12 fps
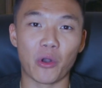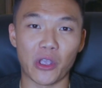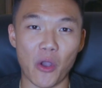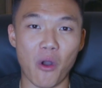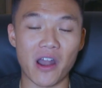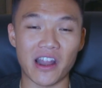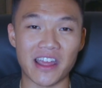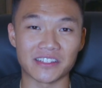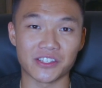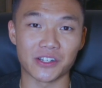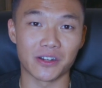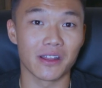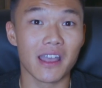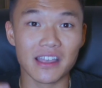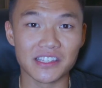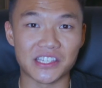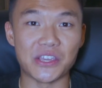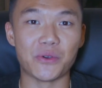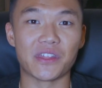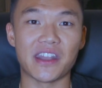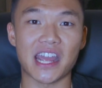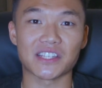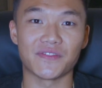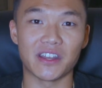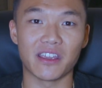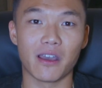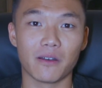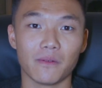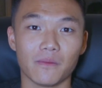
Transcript: will go unanswered. See you in the next video.